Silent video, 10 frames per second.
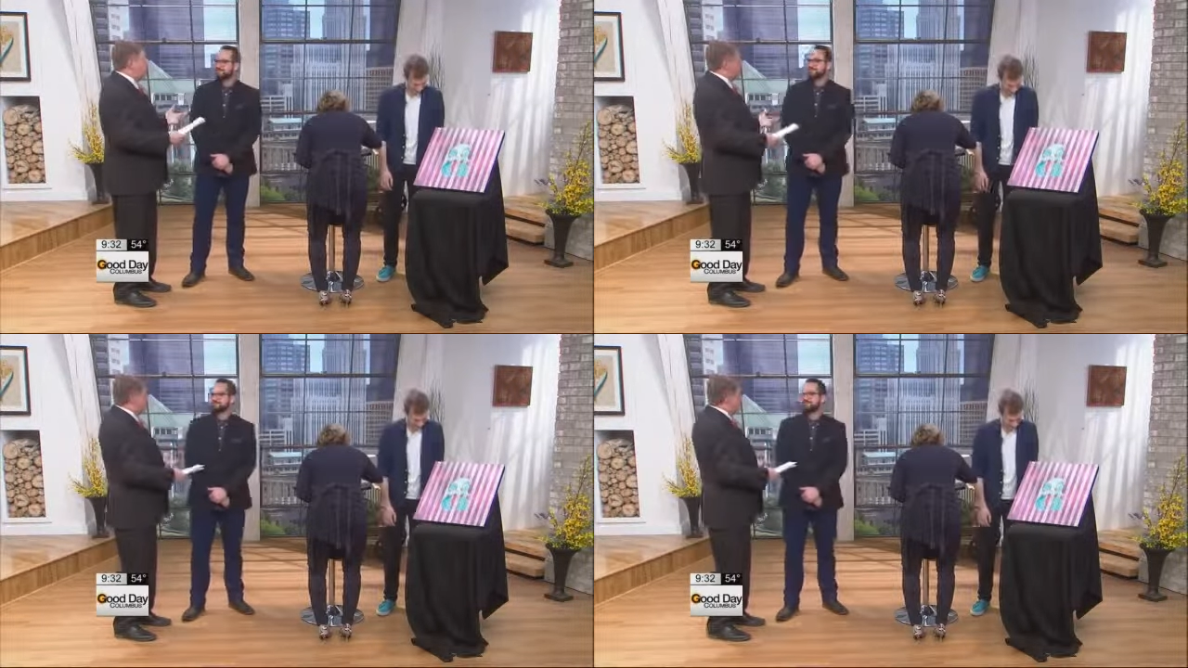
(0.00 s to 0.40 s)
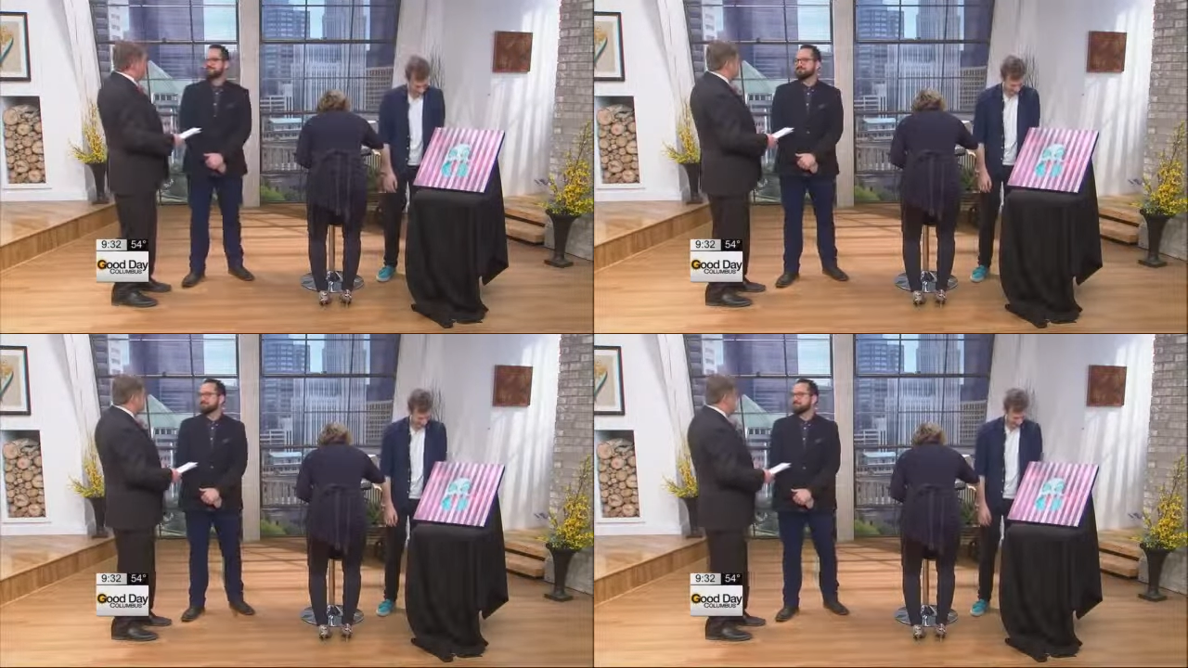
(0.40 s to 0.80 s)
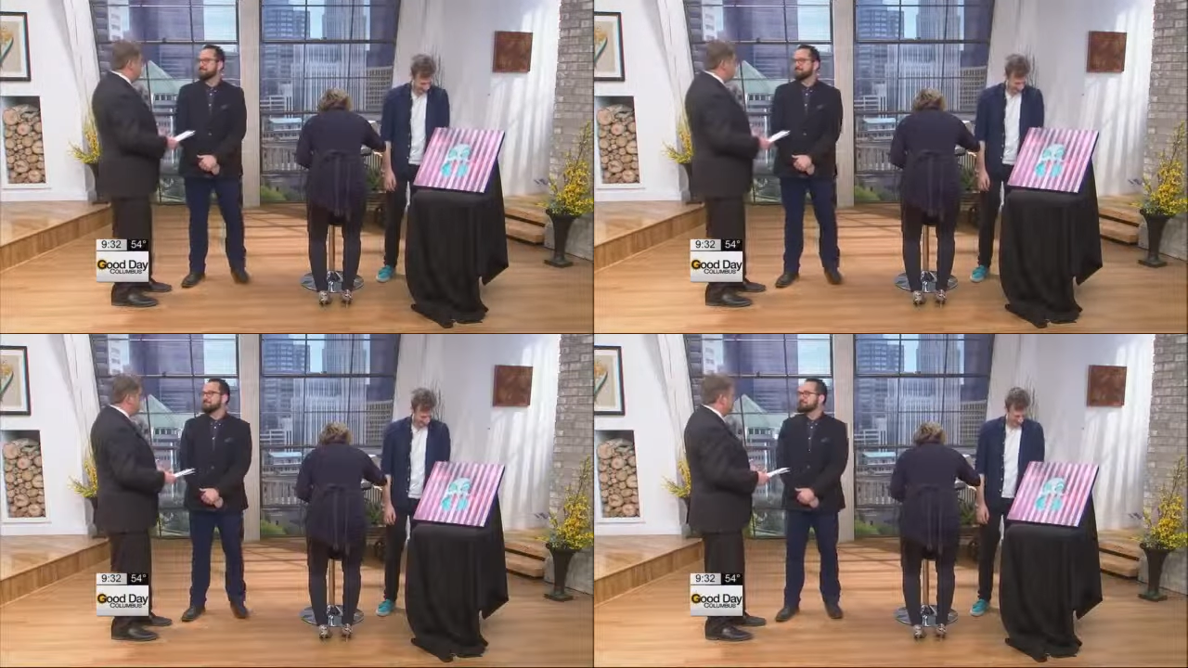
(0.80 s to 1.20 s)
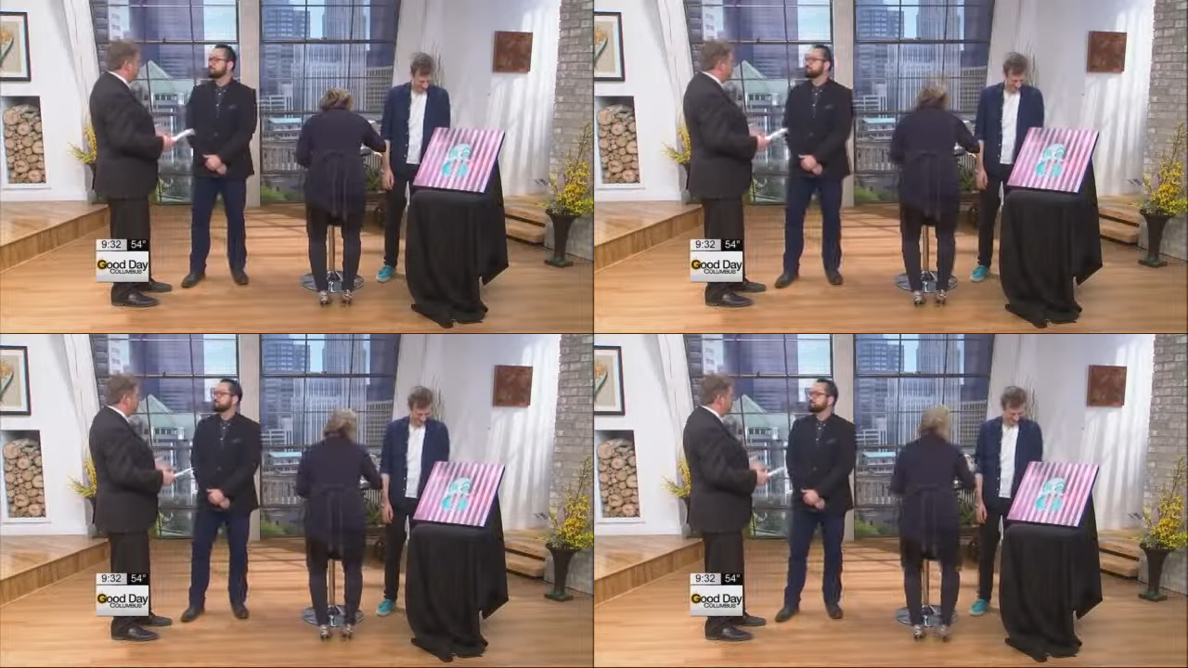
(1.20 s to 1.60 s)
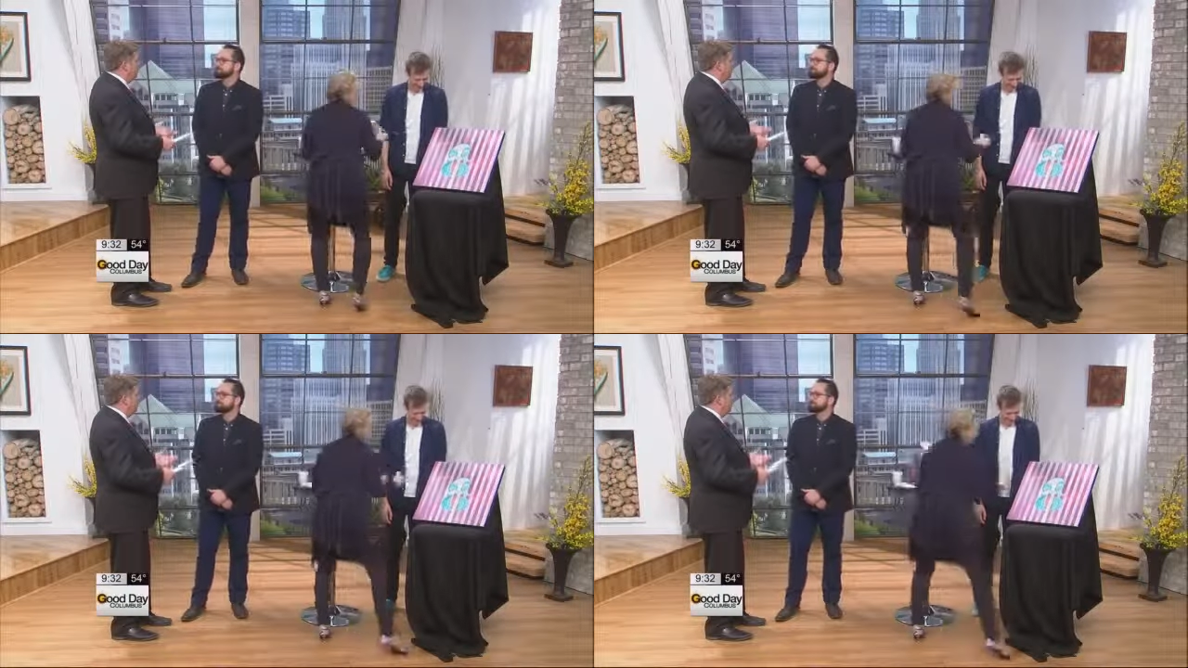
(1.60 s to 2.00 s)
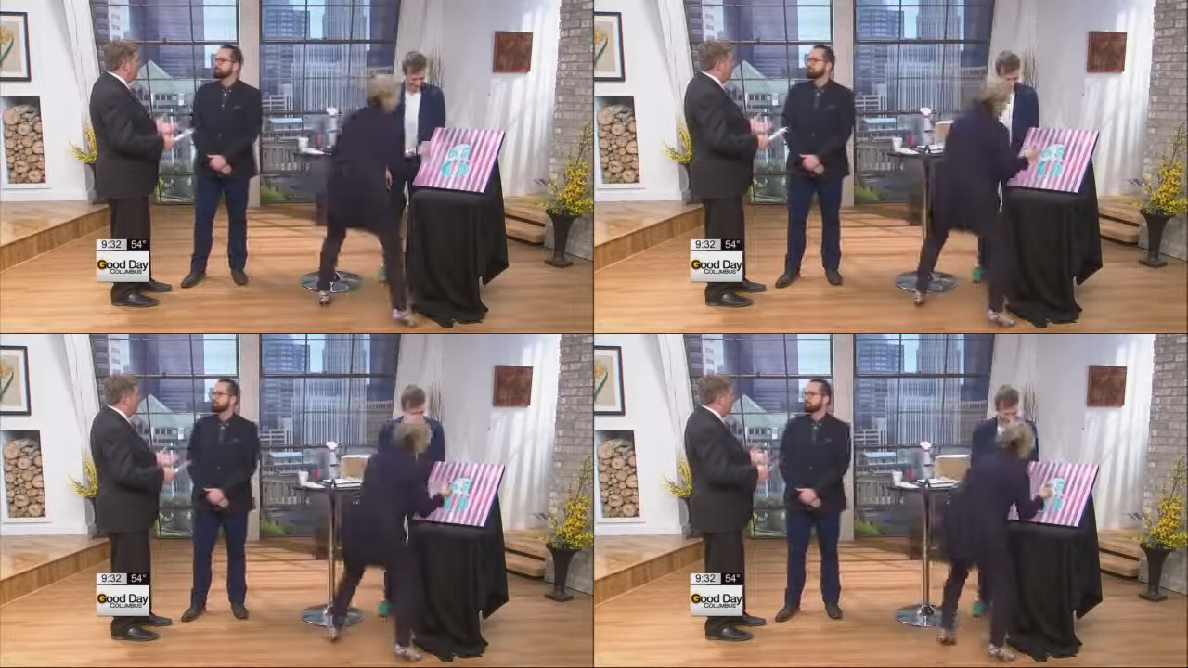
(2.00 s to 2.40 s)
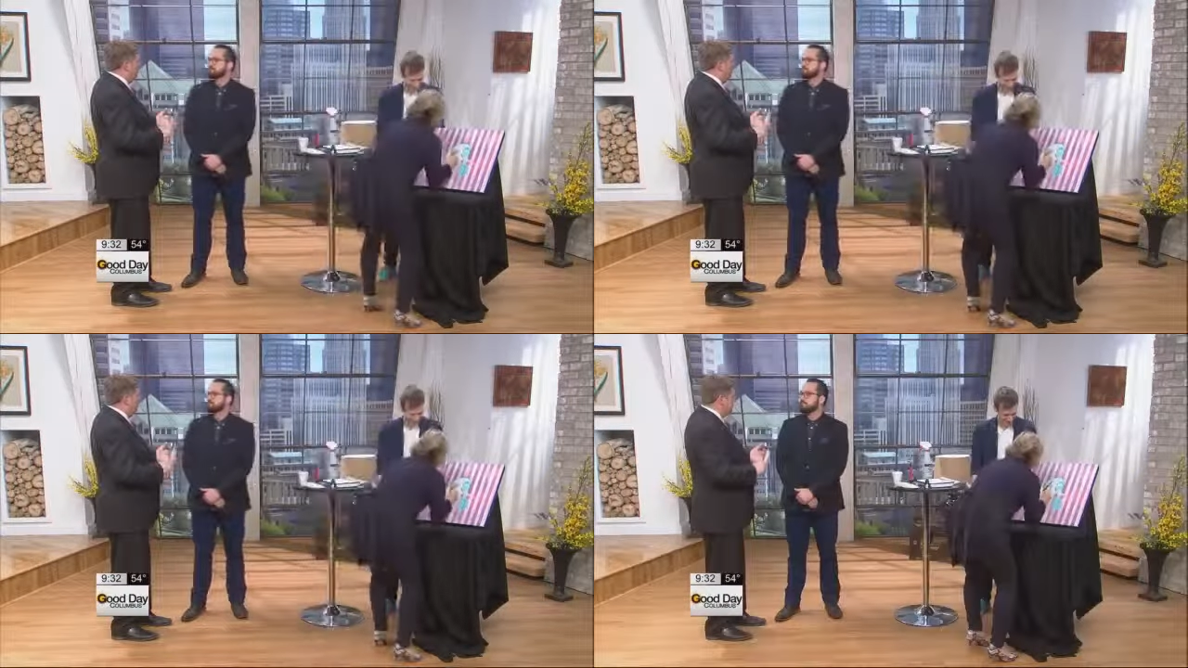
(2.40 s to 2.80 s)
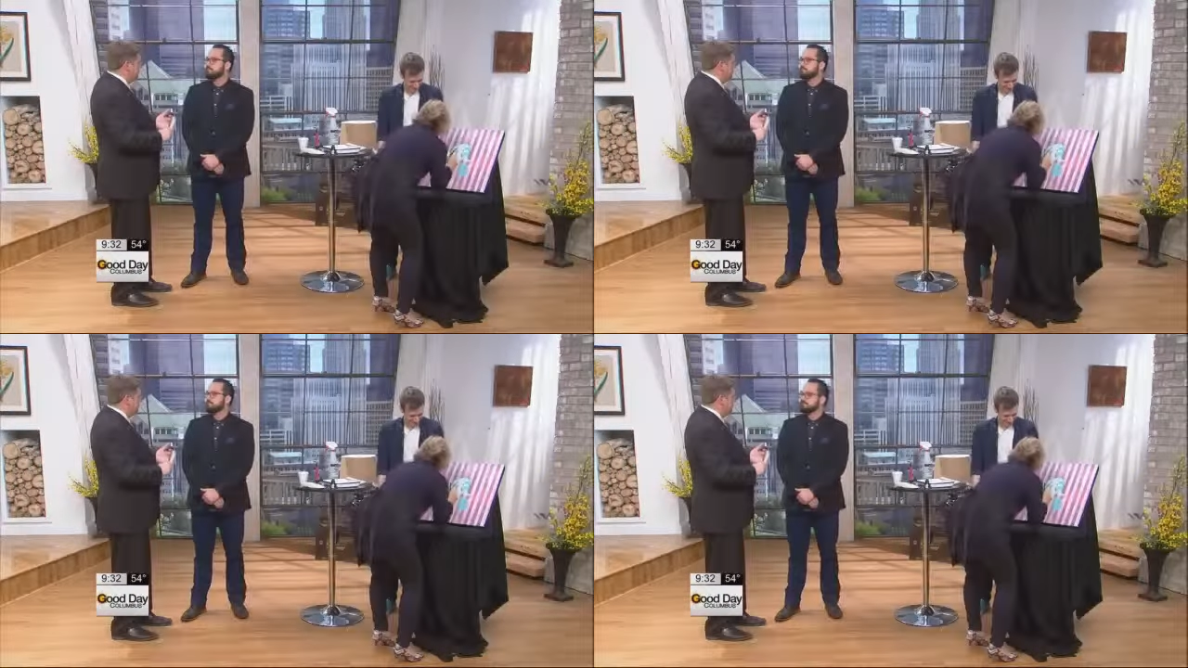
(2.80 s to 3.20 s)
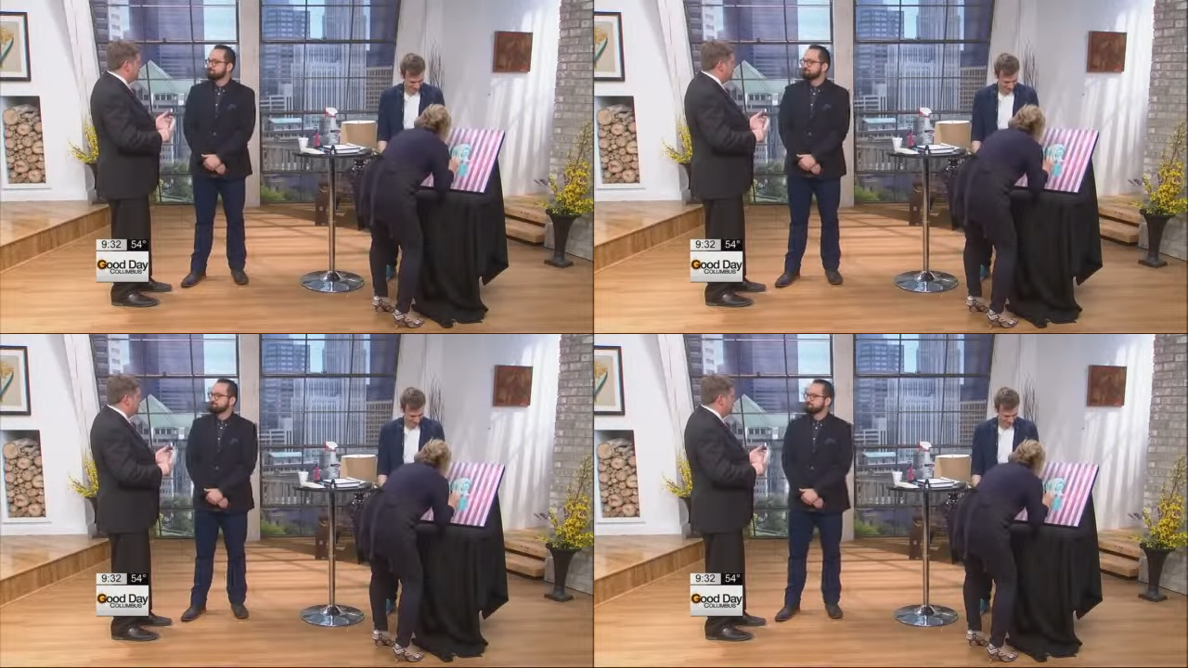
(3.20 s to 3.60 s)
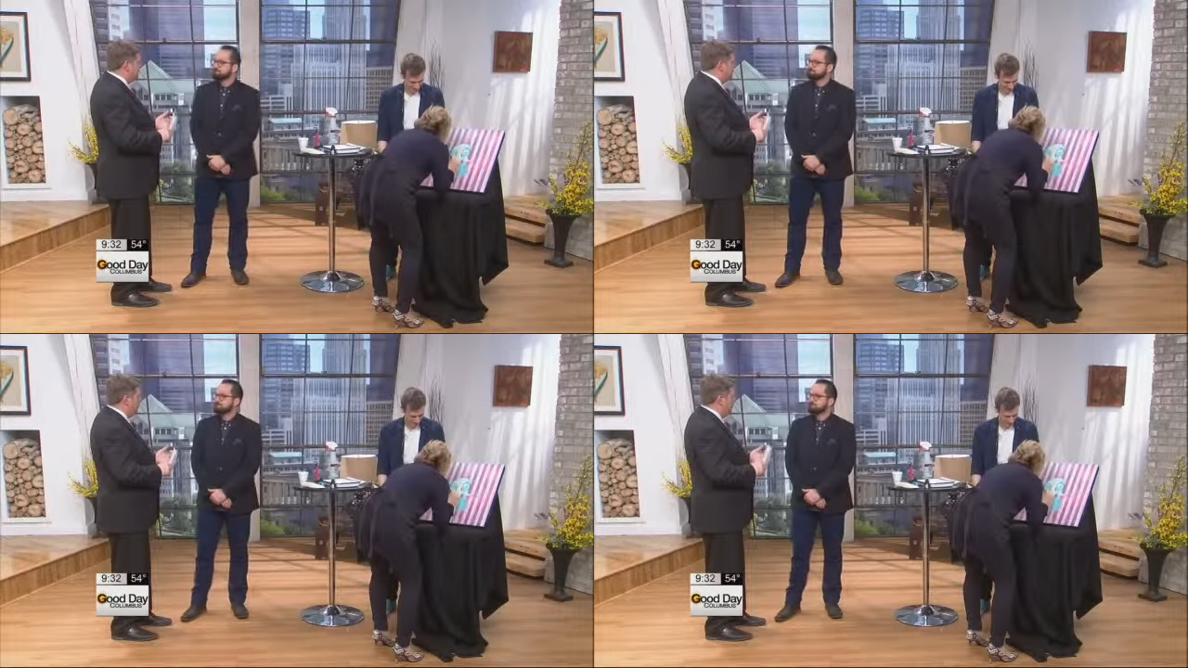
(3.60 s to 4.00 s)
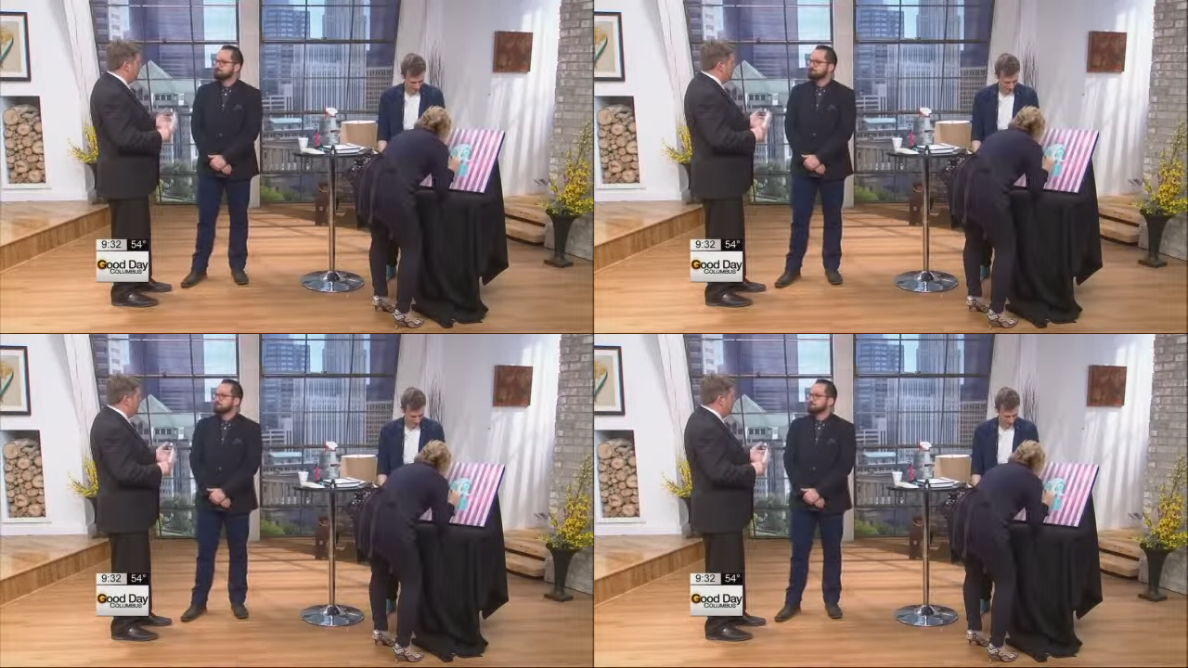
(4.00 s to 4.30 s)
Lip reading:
Nobody's mouth can be seen.